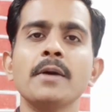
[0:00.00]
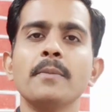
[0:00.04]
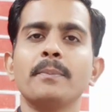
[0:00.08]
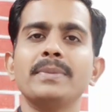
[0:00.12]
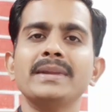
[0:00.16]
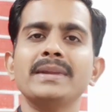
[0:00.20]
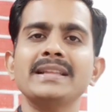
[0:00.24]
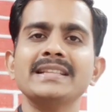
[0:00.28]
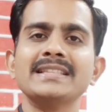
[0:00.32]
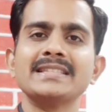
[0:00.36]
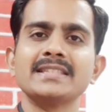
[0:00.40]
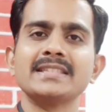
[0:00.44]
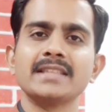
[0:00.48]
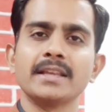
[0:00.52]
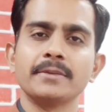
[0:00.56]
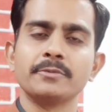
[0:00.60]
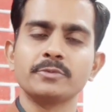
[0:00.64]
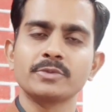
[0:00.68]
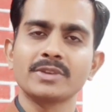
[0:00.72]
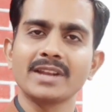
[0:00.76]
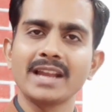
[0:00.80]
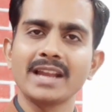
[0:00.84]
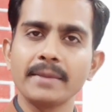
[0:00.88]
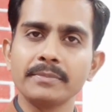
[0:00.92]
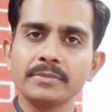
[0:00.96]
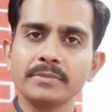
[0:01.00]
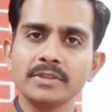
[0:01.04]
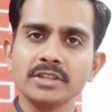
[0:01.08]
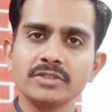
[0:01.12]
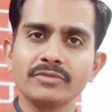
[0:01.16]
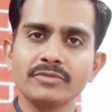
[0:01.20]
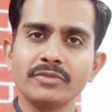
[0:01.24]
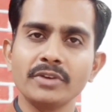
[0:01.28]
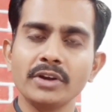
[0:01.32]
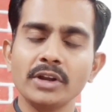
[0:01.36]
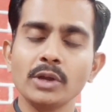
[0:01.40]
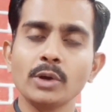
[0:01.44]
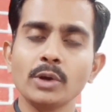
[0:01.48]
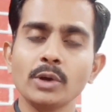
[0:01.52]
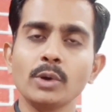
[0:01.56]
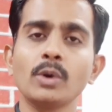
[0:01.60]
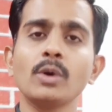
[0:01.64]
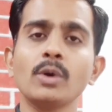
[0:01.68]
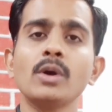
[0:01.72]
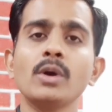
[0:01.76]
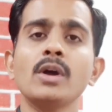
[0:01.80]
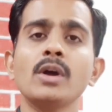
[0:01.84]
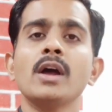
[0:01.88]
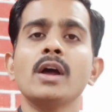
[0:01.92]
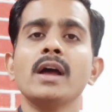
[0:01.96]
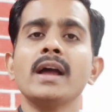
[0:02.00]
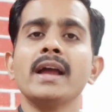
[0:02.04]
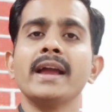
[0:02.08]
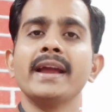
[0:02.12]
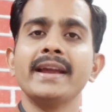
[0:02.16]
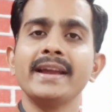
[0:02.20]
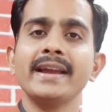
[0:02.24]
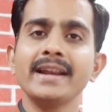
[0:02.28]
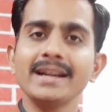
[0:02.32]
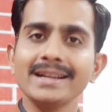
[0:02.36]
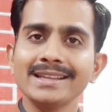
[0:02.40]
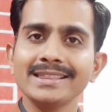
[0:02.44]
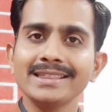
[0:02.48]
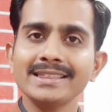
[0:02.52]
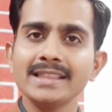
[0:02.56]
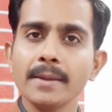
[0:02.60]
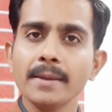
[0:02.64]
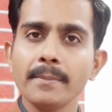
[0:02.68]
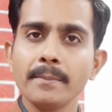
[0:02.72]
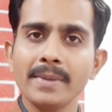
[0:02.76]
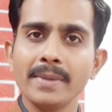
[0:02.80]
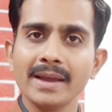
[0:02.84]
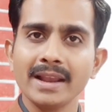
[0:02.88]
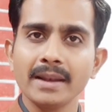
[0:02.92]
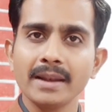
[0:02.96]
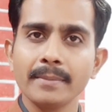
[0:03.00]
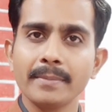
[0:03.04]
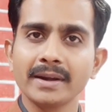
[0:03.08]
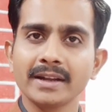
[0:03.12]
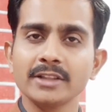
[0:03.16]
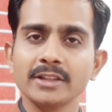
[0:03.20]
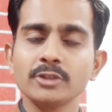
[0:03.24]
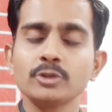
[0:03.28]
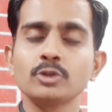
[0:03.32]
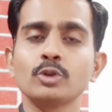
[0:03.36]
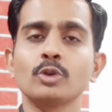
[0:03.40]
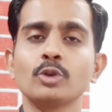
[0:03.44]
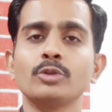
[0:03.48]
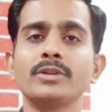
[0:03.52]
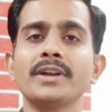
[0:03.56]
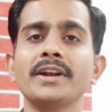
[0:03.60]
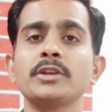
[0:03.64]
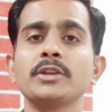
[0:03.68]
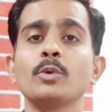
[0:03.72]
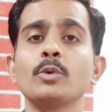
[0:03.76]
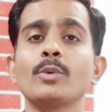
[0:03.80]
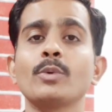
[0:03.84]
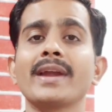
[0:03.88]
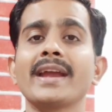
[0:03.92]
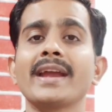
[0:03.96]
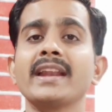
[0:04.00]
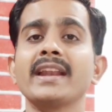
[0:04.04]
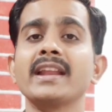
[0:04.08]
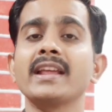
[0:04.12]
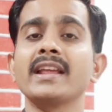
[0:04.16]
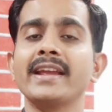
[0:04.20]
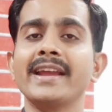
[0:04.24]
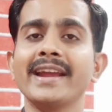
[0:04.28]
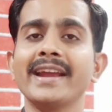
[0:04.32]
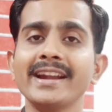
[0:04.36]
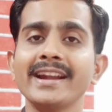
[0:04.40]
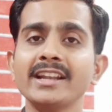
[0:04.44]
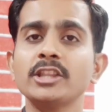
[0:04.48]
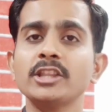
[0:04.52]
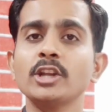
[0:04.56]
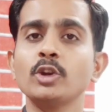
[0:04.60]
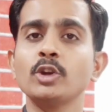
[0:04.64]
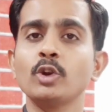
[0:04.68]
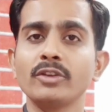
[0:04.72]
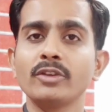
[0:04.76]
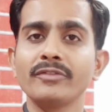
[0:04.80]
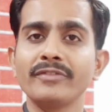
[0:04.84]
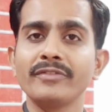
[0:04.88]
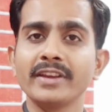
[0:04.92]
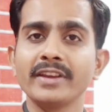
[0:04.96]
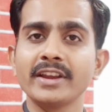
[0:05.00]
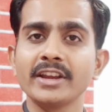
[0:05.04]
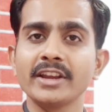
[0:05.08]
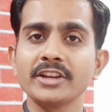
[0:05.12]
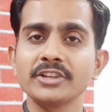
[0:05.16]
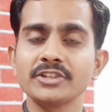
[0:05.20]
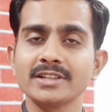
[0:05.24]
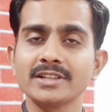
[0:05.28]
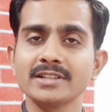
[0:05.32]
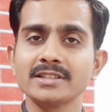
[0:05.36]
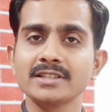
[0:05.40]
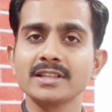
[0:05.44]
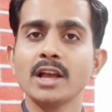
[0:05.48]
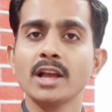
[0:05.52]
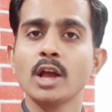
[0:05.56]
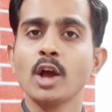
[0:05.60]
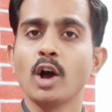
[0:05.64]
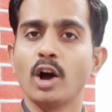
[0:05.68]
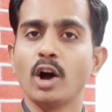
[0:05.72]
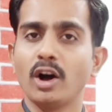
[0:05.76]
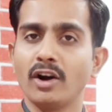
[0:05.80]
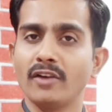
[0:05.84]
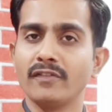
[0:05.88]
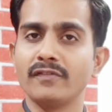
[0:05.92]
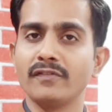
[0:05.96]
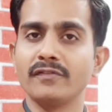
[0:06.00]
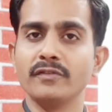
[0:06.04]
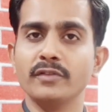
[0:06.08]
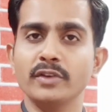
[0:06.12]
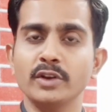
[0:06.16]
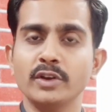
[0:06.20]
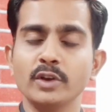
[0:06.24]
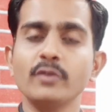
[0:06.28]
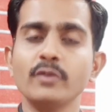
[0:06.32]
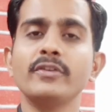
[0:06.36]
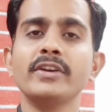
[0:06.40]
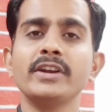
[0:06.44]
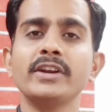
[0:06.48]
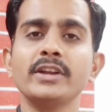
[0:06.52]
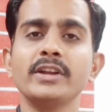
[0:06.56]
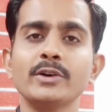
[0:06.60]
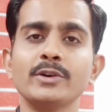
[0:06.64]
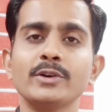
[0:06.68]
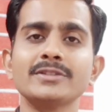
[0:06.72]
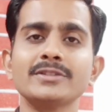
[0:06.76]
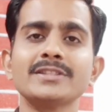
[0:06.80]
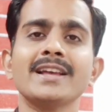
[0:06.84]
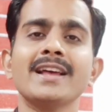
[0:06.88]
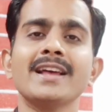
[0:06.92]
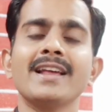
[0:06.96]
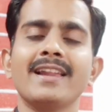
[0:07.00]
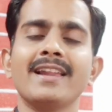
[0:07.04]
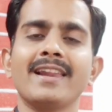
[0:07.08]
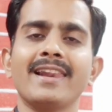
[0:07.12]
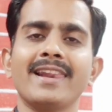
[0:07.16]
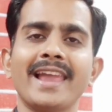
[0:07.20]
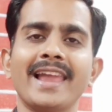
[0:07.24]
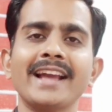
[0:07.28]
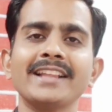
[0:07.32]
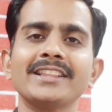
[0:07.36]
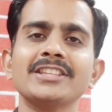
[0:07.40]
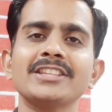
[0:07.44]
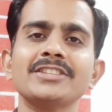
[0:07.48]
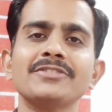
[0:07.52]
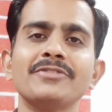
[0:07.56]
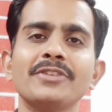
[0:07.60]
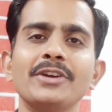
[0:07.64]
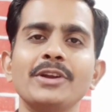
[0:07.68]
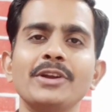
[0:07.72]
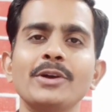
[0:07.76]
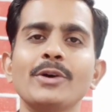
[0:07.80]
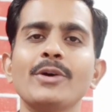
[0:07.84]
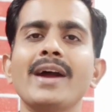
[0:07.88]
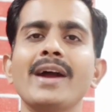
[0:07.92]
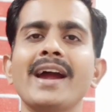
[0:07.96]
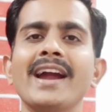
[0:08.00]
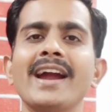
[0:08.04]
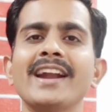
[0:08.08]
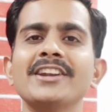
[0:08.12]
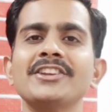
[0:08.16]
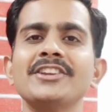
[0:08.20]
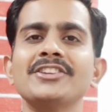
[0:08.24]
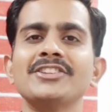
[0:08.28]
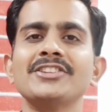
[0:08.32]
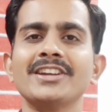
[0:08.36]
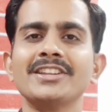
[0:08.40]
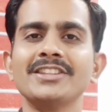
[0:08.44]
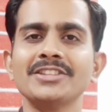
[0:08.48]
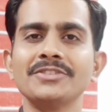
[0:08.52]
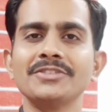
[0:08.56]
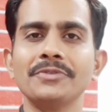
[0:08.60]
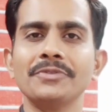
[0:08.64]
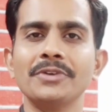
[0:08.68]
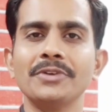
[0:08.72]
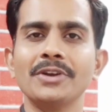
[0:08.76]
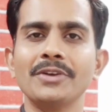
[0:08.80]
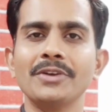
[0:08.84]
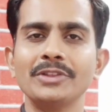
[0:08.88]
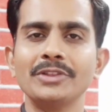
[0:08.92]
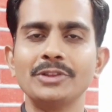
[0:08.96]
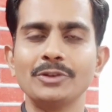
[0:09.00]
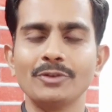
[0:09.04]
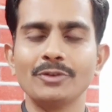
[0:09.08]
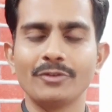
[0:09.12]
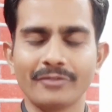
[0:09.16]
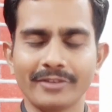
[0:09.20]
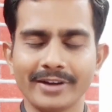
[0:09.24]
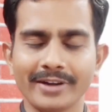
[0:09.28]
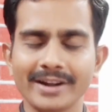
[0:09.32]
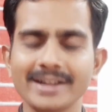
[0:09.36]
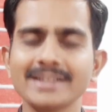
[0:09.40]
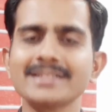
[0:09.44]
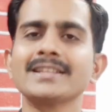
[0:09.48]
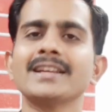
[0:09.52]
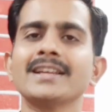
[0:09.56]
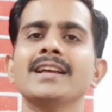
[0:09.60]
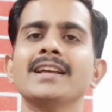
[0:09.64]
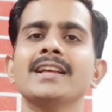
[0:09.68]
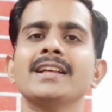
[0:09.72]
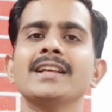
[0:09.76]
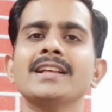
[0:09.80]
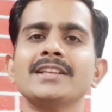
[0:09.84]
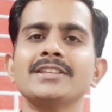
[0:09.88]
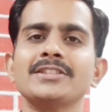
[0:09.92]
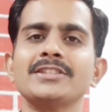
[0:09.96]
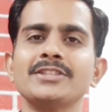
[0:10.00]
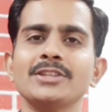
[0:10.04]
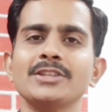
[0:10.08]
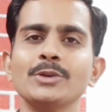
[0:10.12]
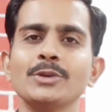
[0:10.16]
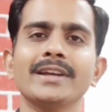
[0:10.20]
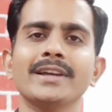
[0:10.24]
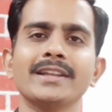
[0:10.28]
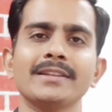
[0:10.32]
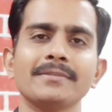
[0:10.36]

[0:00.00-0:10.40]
Please subscribe this video. Hit the bell button so that you can get the notifications of new videos. Like this video and share this video with your friends. See you then.